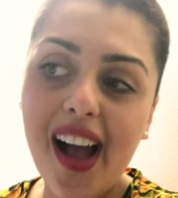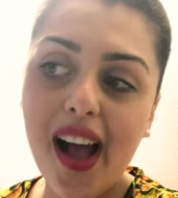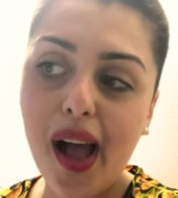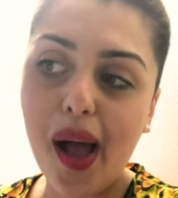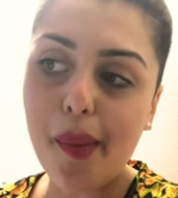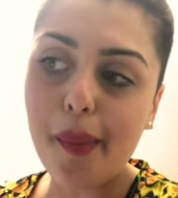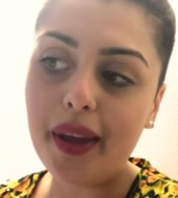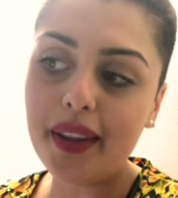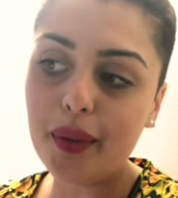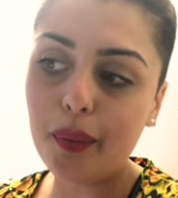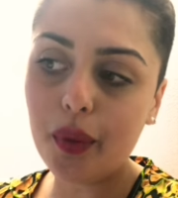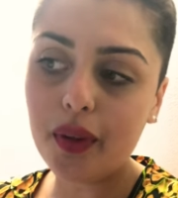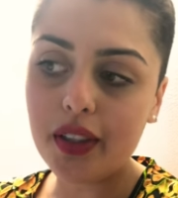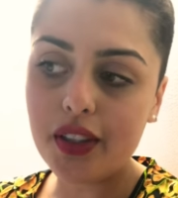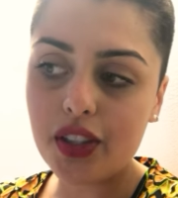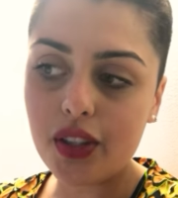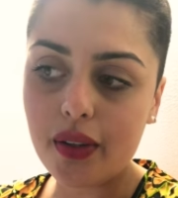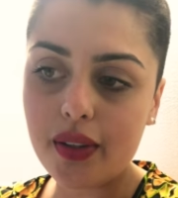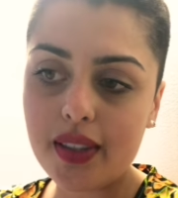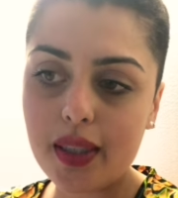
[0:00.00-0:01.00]
And then what
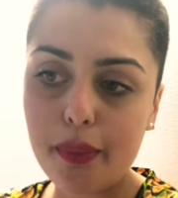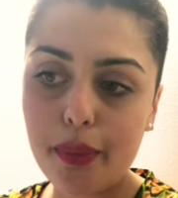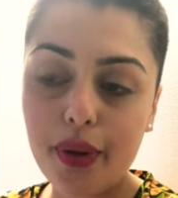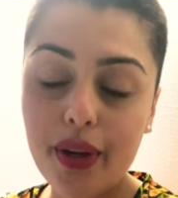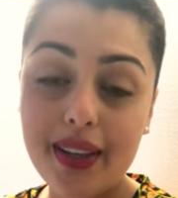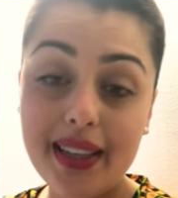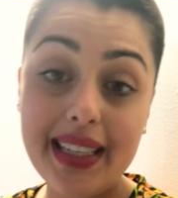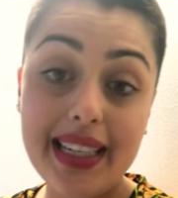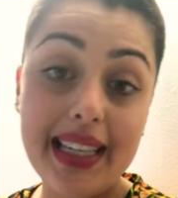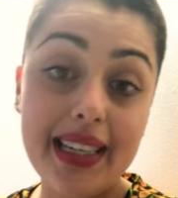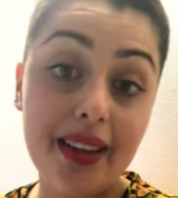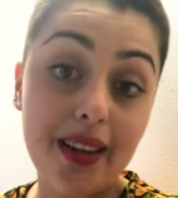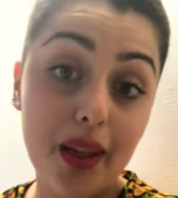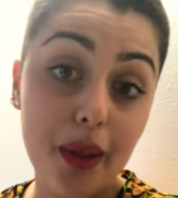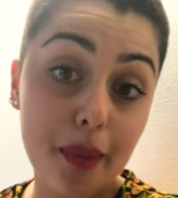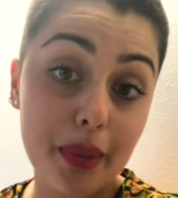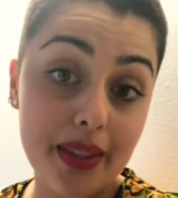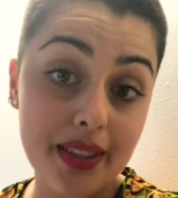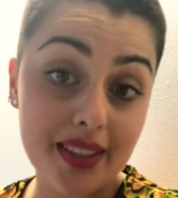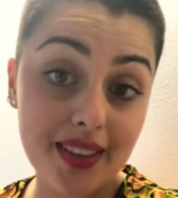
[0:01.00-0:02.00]
they do is they put a needle
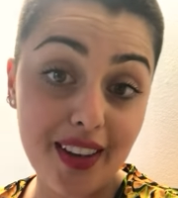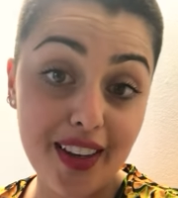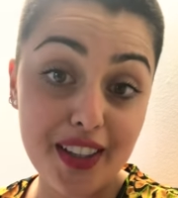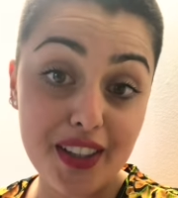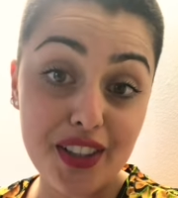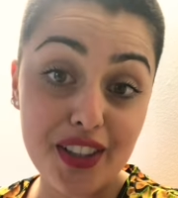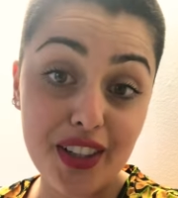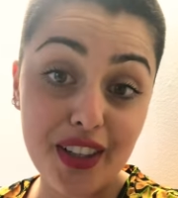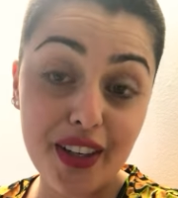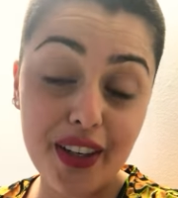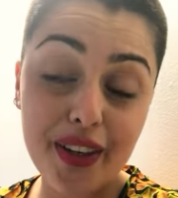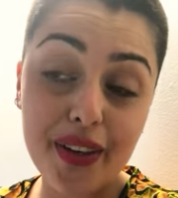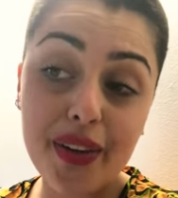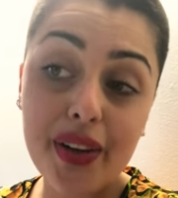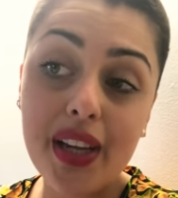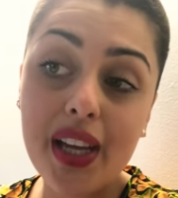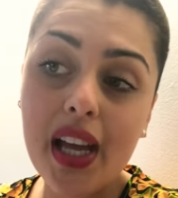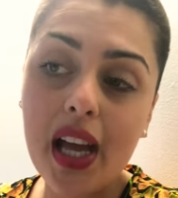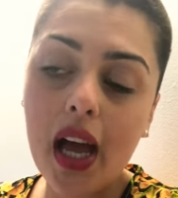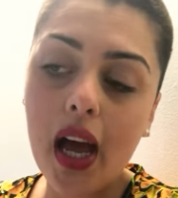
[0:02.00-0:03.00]
up inside you,
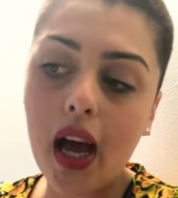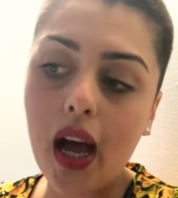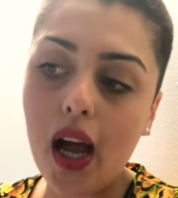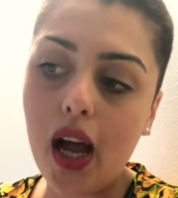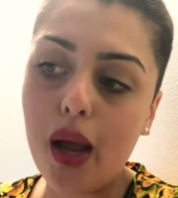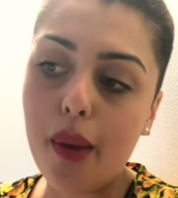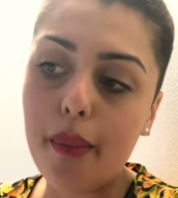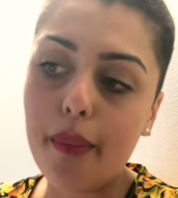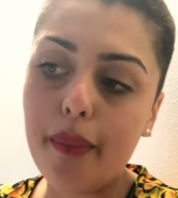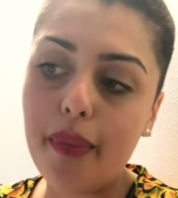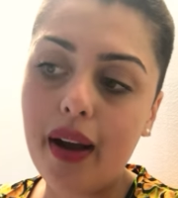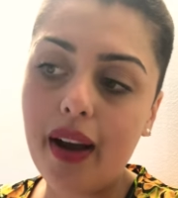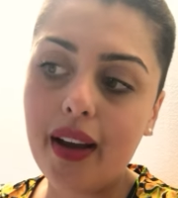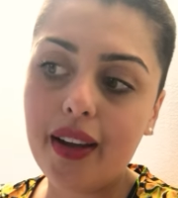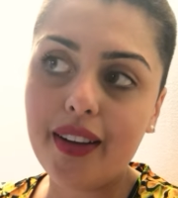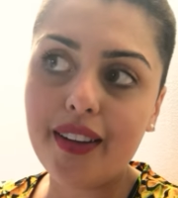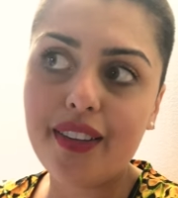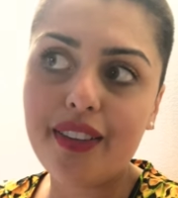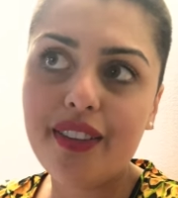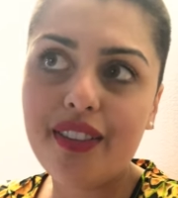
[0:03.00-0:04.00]
and
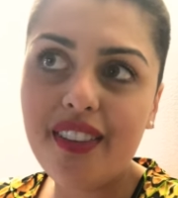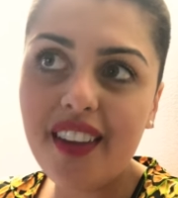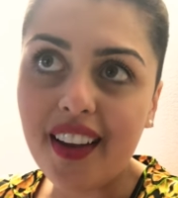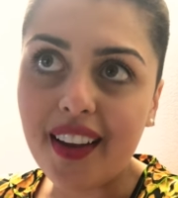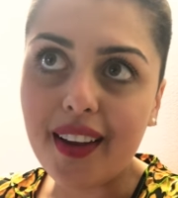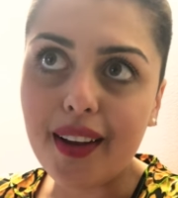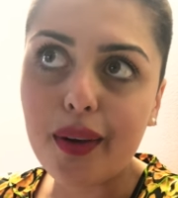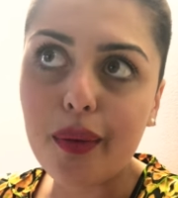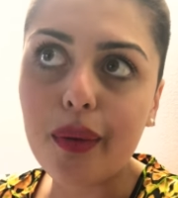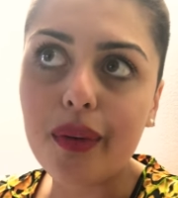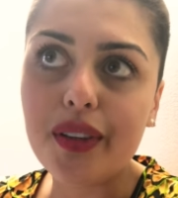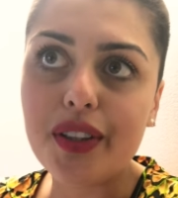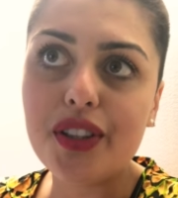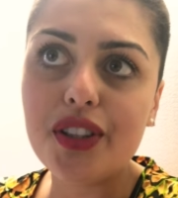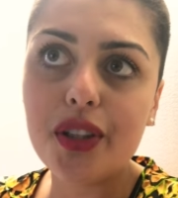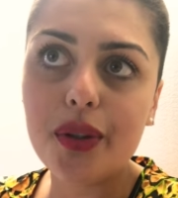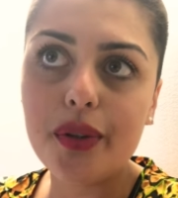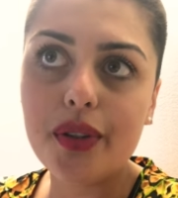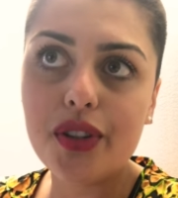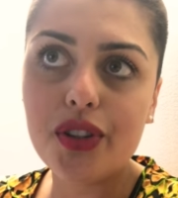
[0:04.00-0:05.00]
I think what they
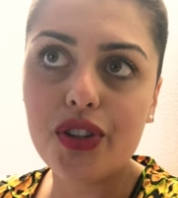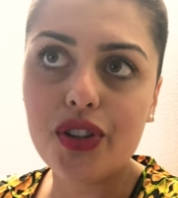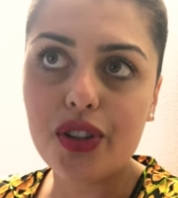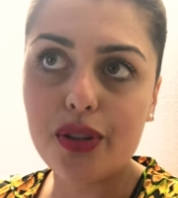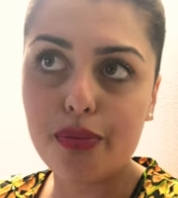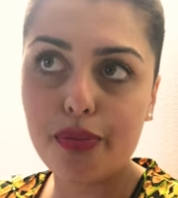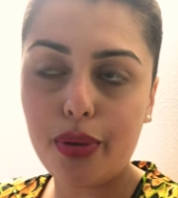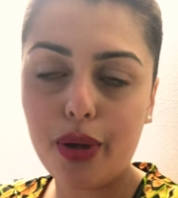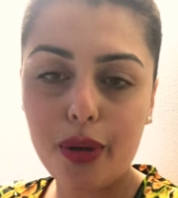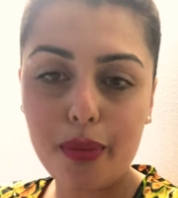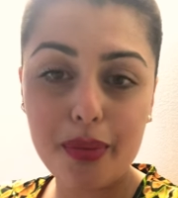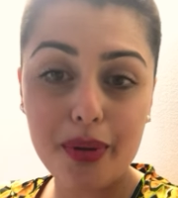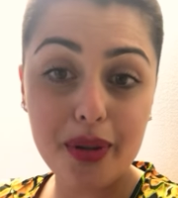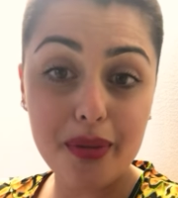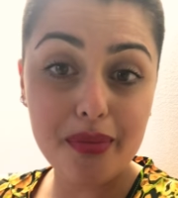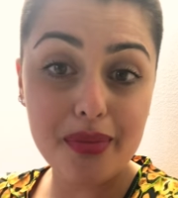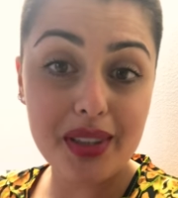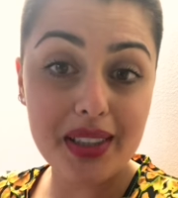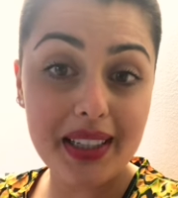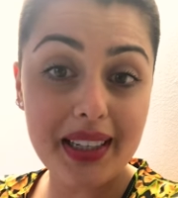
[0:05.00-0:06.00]
do is just pop
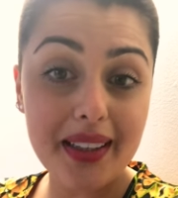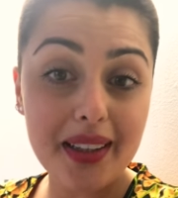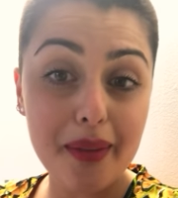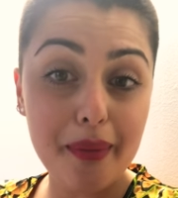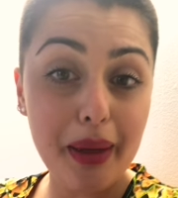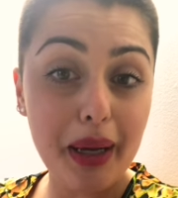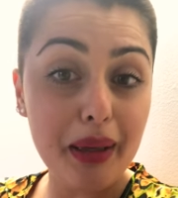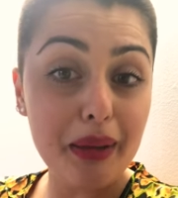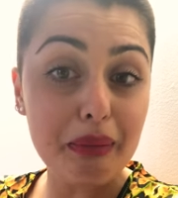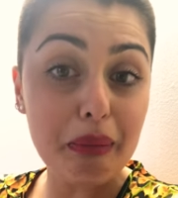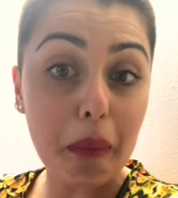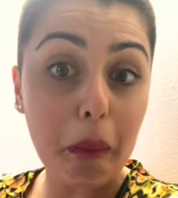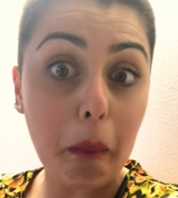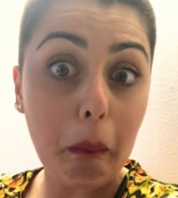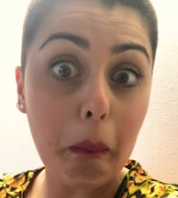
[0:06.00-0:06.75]
them to get them out.